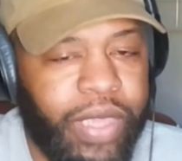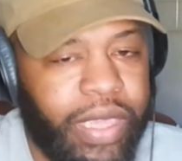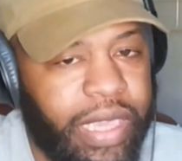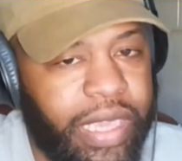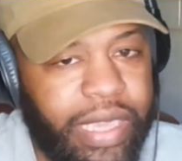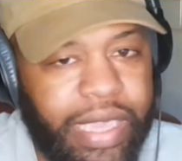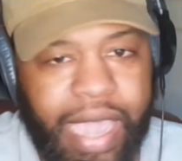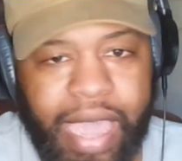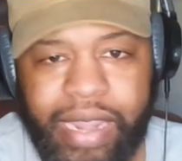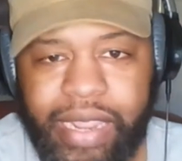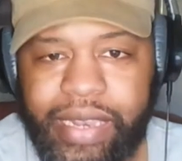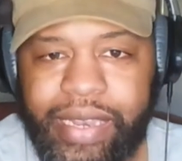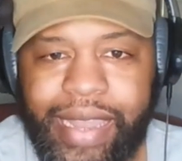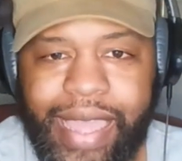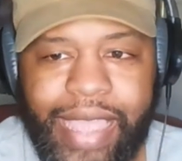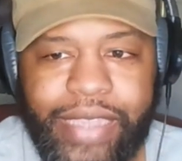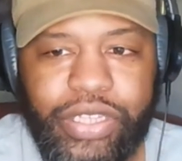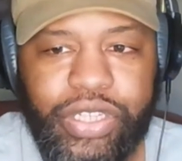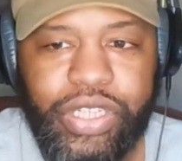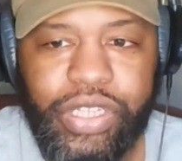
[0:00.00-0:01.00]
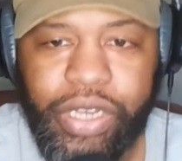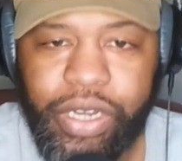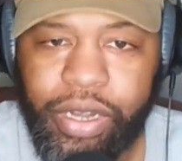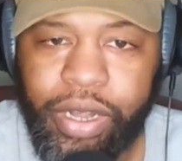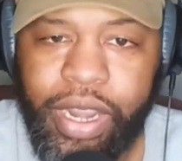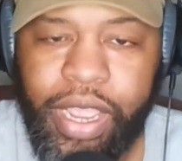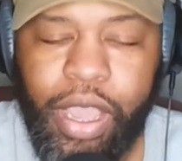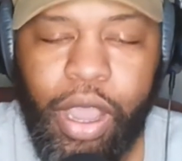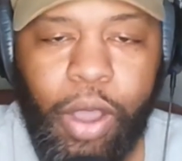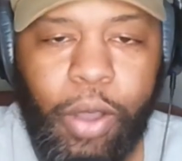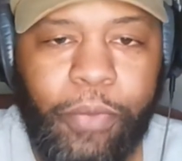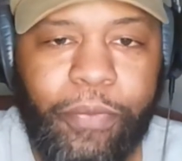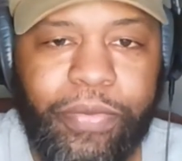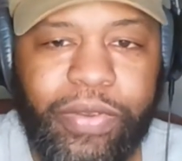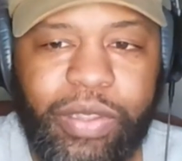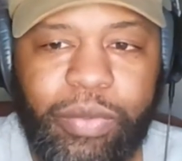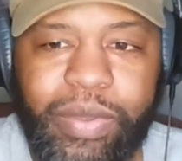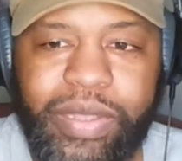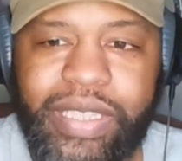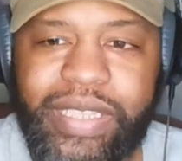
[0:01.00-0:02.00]
He got in last year.
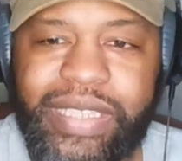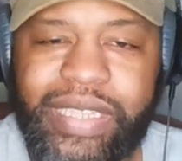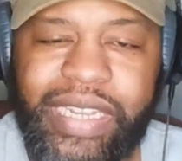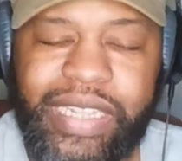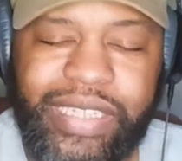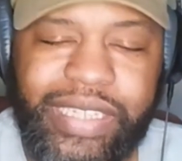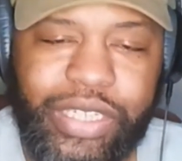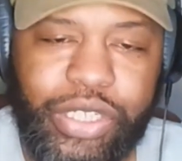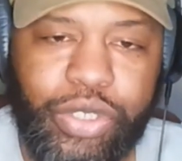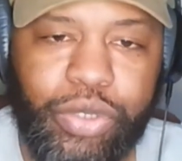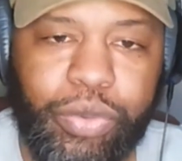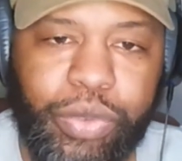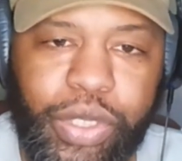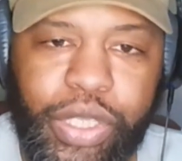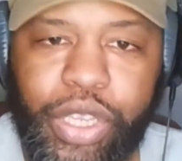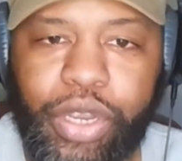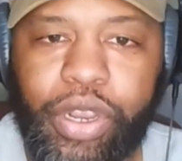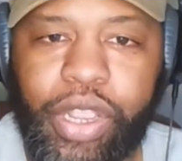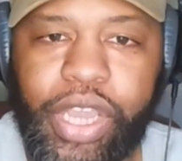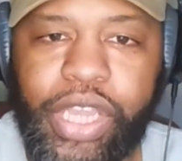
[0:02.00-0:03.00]
Hopefully with this an additional year